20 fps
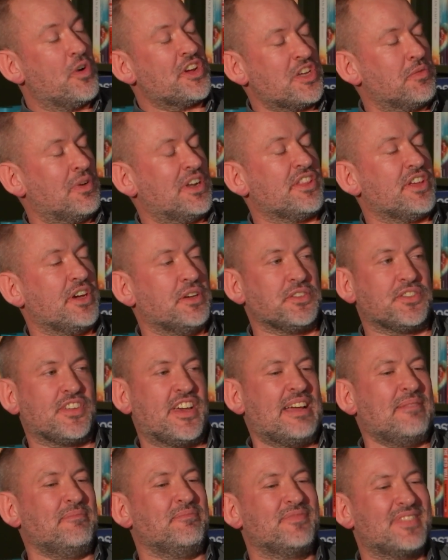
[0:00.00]
Or were you one of those
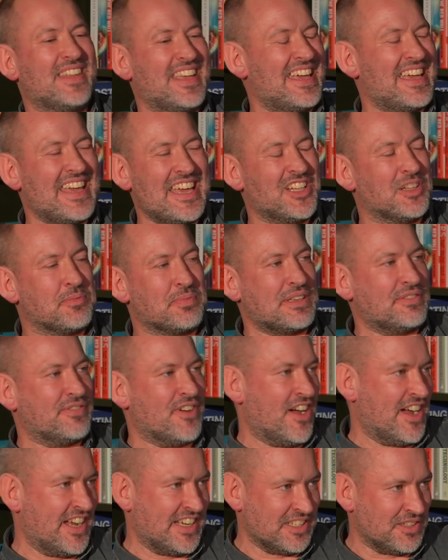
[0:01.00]
like, it'll be
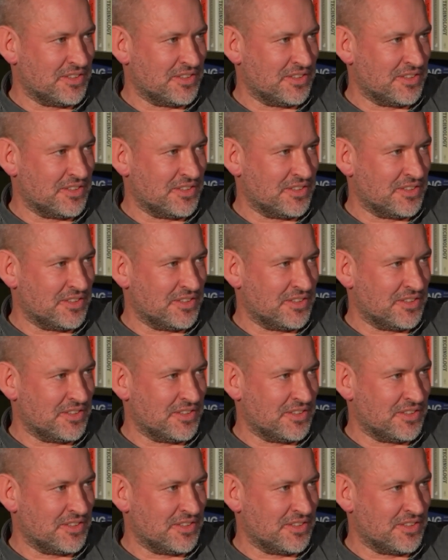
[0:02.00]
fine?